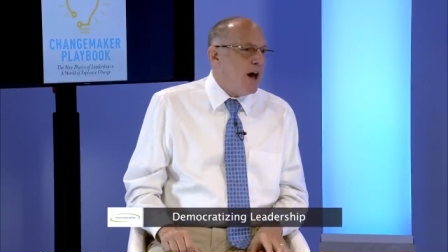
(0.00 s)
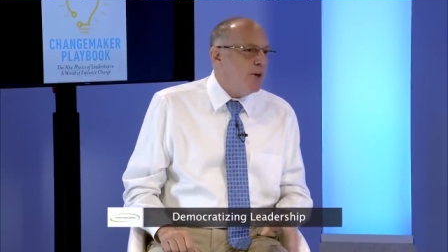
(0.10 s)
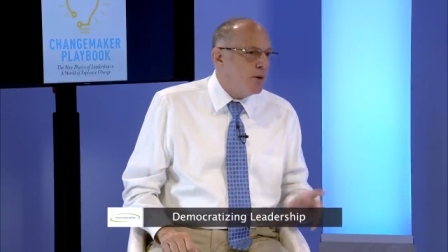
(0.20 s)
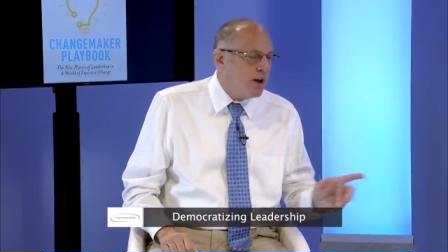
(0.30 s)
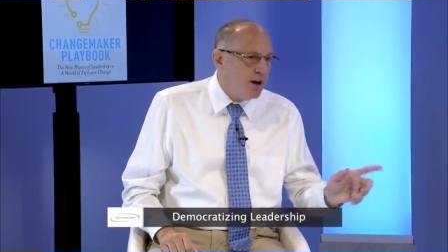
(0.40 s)
I
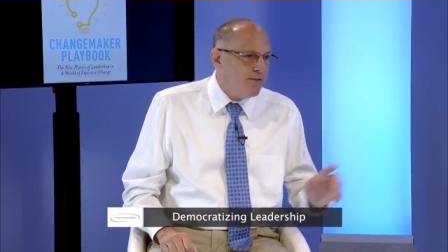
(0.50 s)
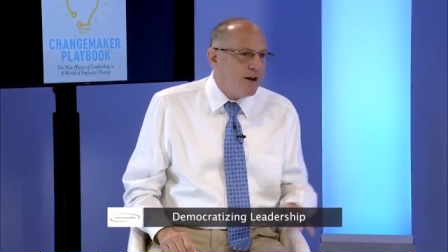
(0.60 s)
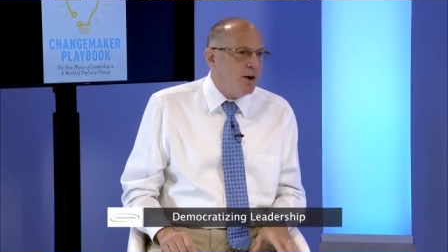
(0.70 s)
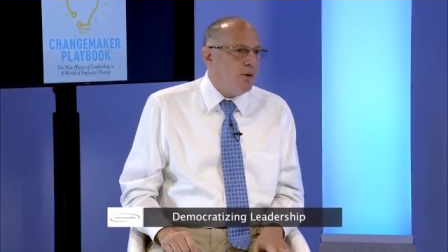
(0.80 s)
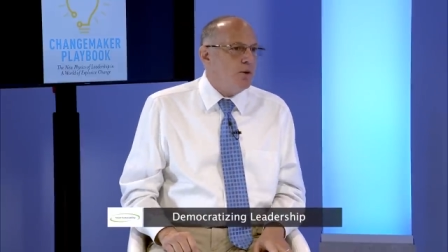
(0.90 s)
don't care if
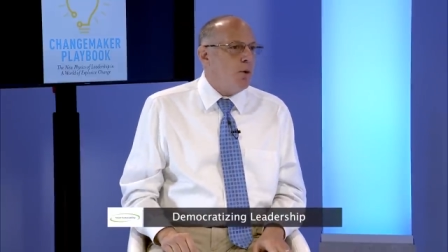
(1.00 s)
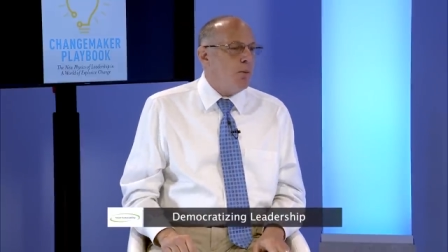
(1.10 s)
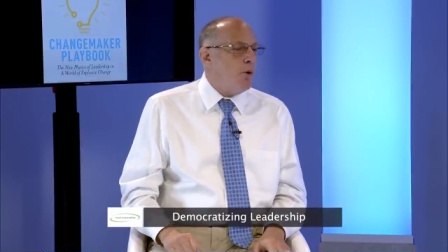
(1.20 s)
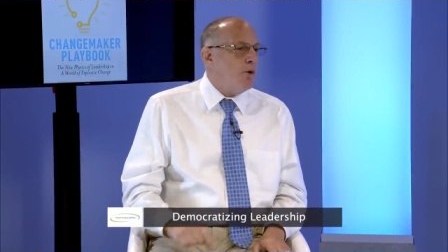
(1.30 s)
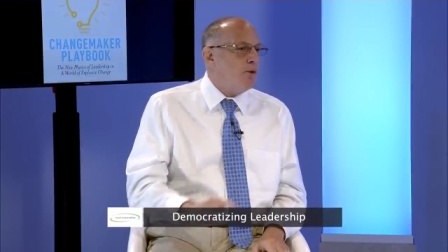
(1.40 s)
I go into a
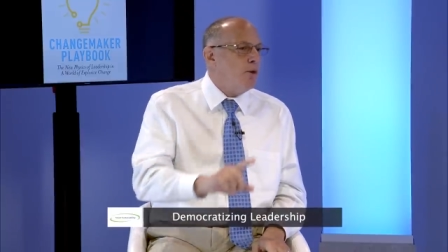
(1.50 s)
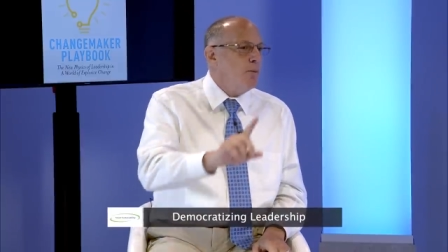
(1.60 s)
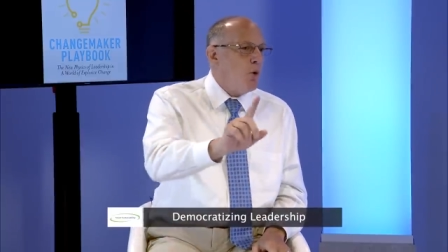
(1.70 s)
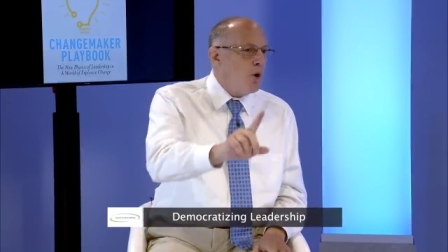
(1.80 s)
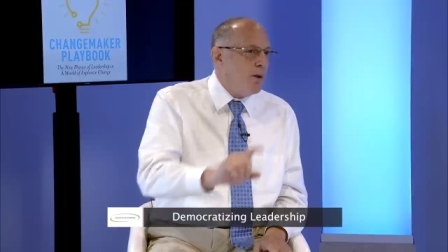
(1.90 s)

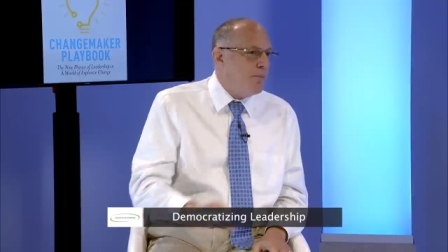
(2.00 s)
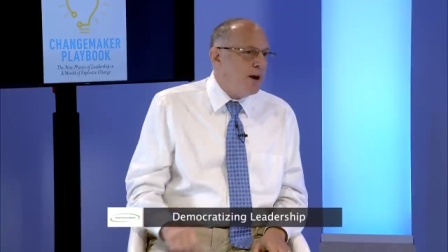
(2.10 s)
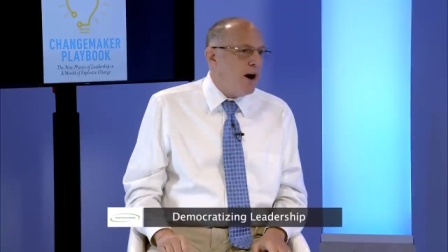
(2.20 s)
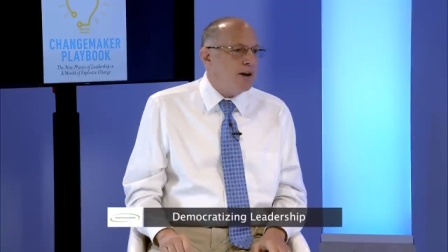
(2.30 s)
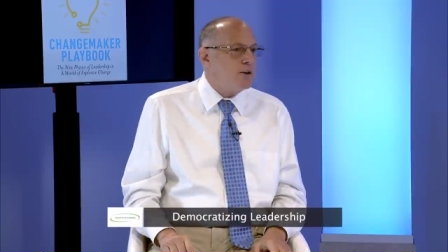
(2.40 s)
boardroom or a
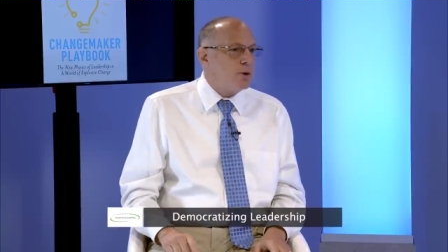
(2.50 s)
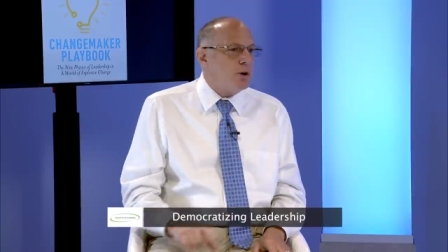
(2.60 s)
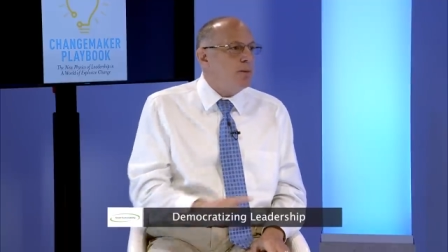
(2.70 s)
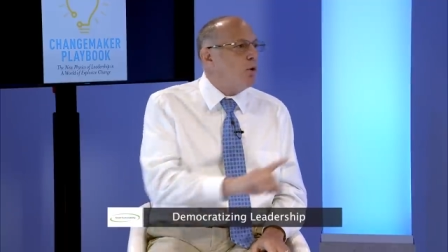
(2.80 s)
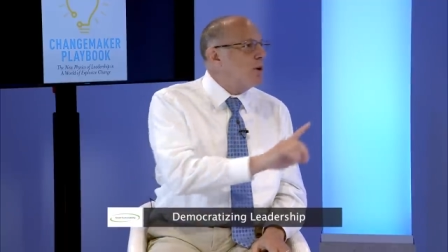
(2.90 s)
big
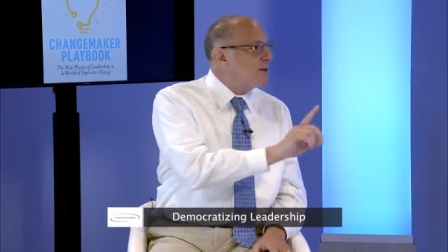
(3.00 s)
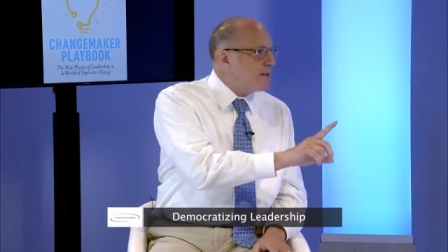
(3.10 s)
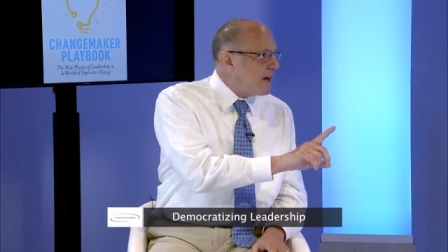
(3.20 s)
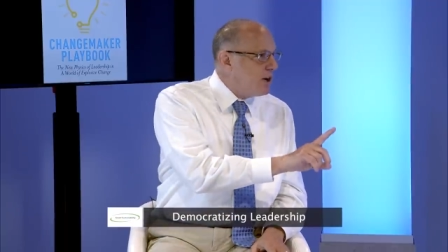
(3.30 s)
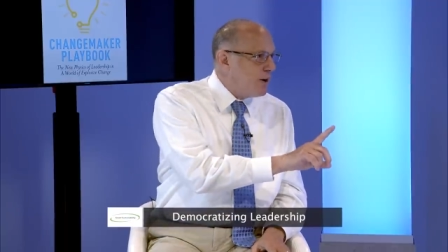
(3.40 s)
auditorium or a
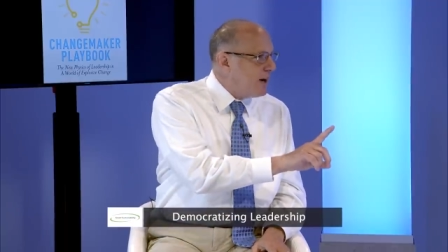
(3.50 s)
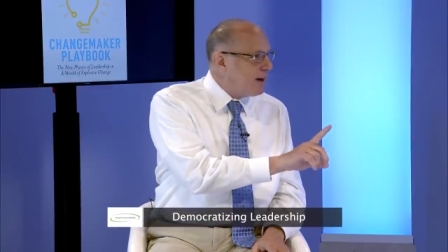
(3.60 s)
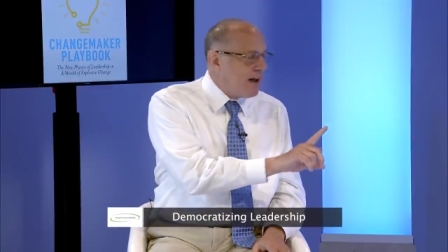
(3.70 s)
second grade